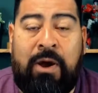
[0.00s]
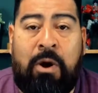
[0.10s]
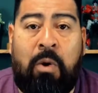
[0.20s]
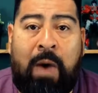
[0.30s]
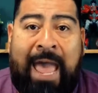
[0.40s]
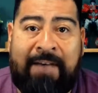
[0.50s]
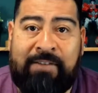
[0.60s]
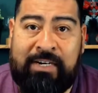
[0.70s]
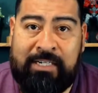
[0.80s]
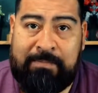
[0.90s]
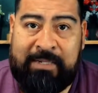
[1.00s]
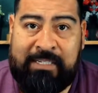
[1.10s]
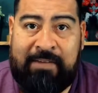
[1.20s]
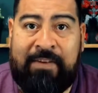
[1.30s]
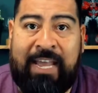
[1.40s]
or having it a
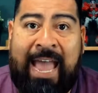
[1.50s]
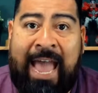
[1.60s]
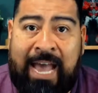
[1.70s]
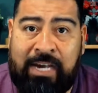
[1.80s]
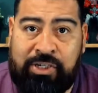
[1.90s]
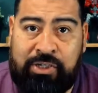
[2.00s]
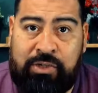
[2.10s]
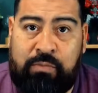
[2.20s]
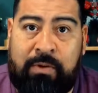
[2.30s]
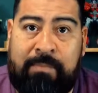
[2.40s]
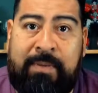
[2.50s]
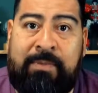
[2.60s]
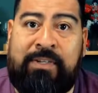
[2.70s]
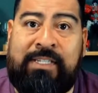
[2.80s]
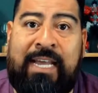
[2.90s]
specific action you want
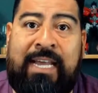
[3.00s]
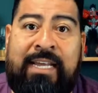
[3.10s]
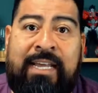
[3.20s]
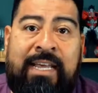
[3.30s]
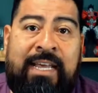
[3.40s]
people to take,